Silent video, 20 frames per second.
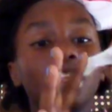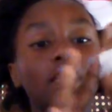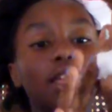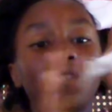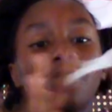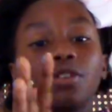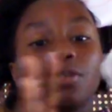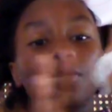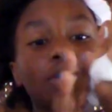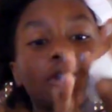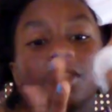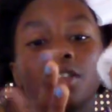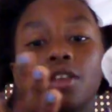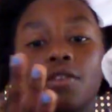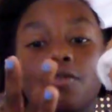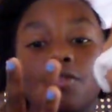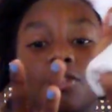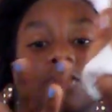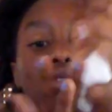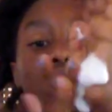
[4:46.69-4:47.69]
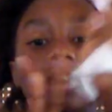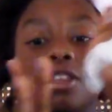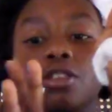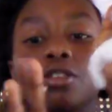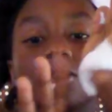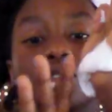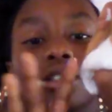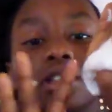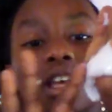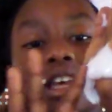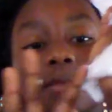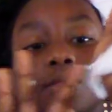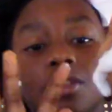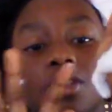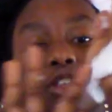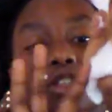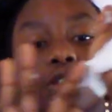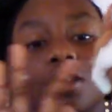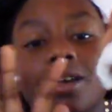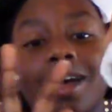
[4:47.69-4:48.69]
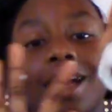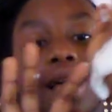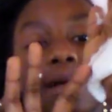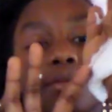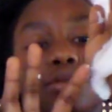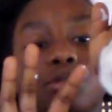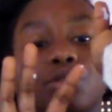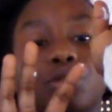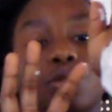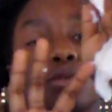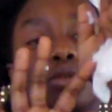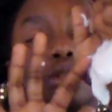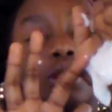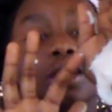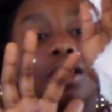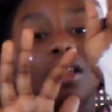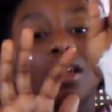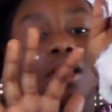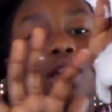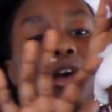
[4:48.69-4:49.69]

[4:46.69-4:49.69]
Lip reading: If you think your slime is absolutely